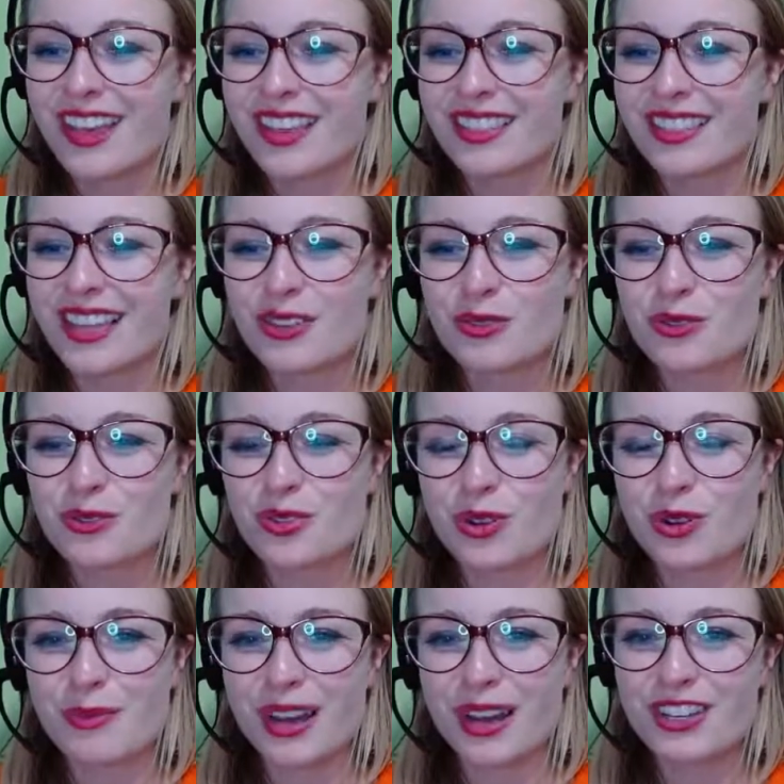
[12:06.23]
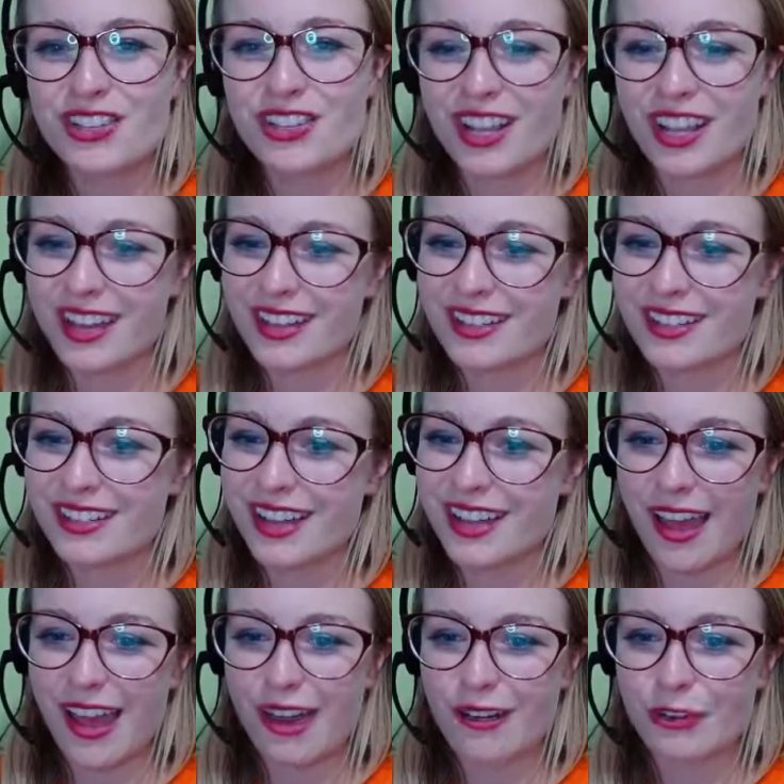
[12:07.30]
Thank you so much and
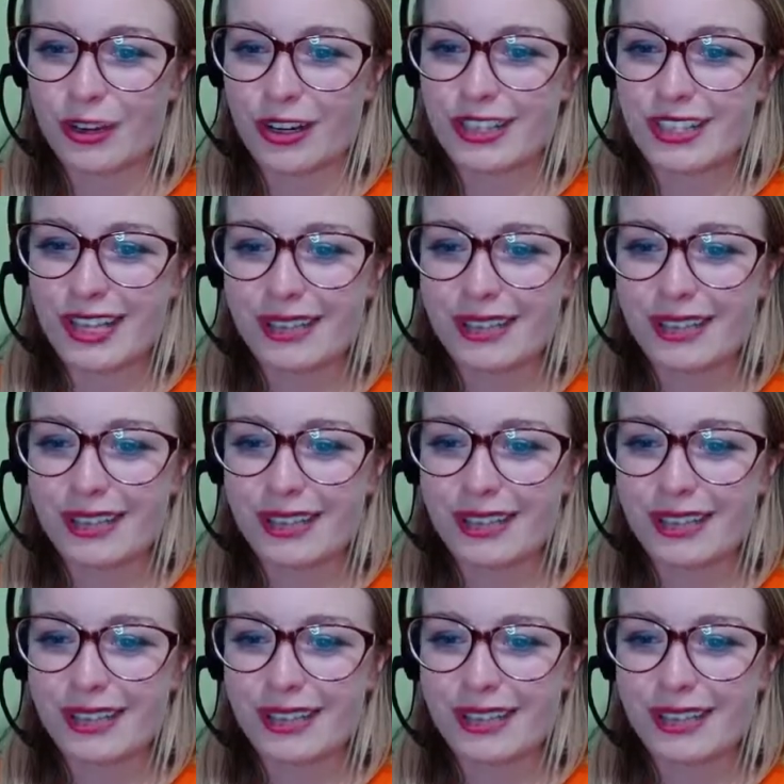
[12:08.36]
have a great day.